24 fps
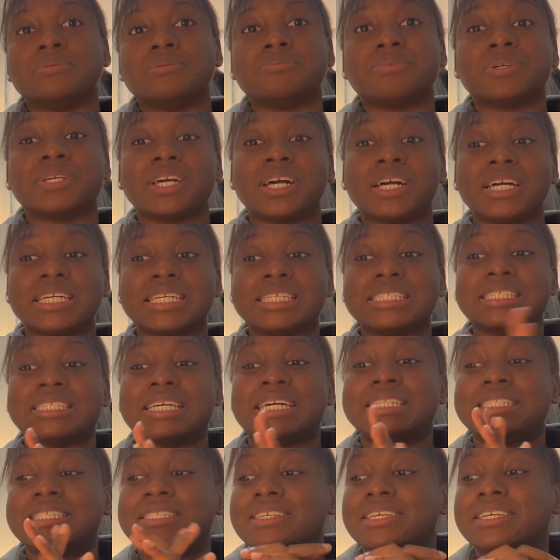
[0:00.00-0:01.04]
But guys,
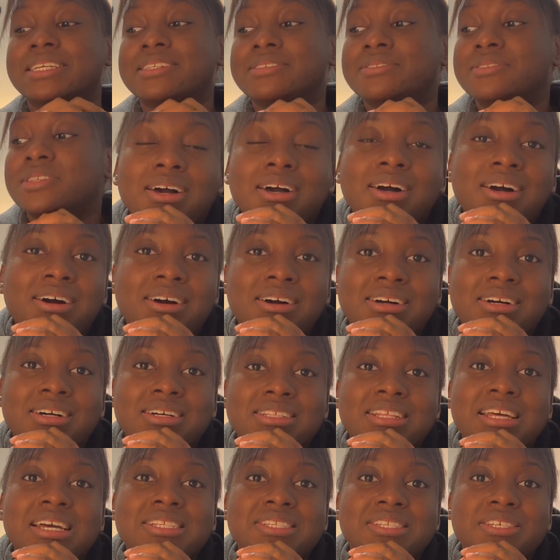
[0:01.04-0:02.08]
that's it.
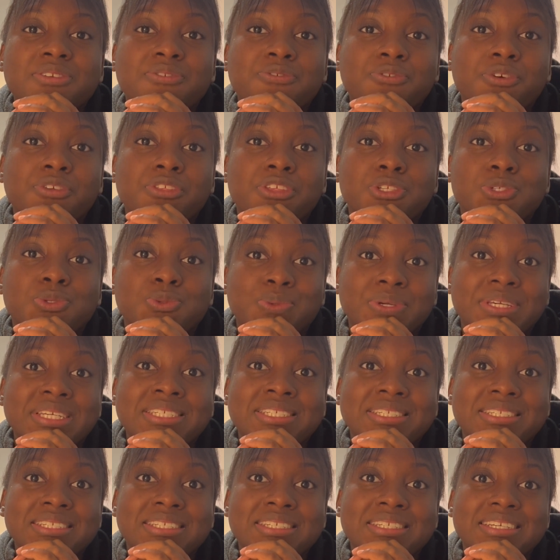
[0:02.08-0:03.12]
That's it for this
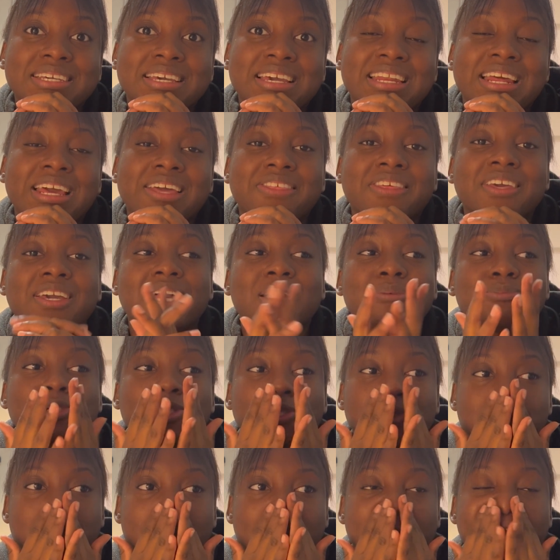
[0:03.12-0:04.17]
week, and I think I'm
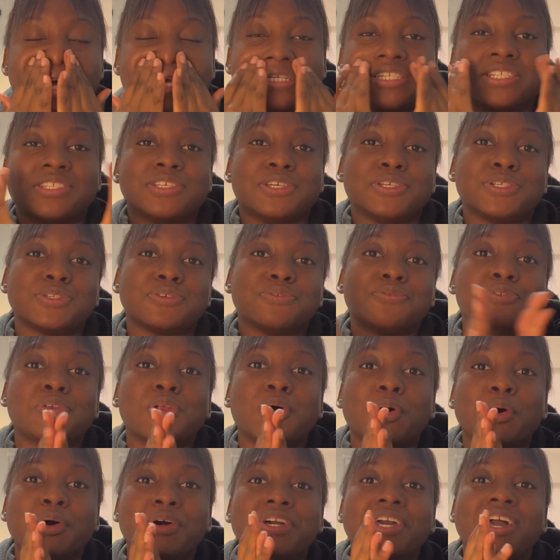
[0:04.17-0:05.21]
just gonna end this
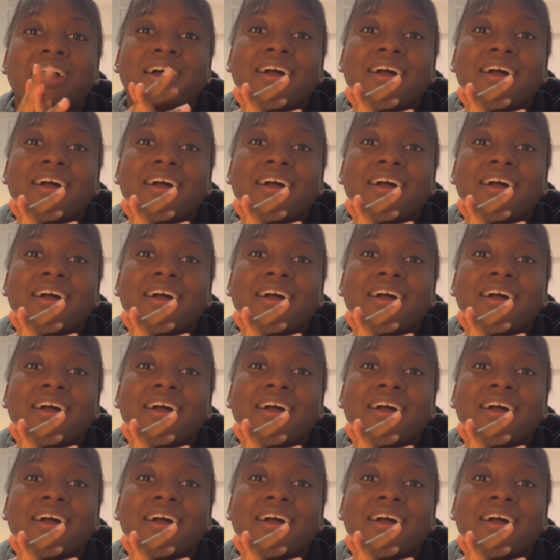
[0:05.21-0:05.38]
vlog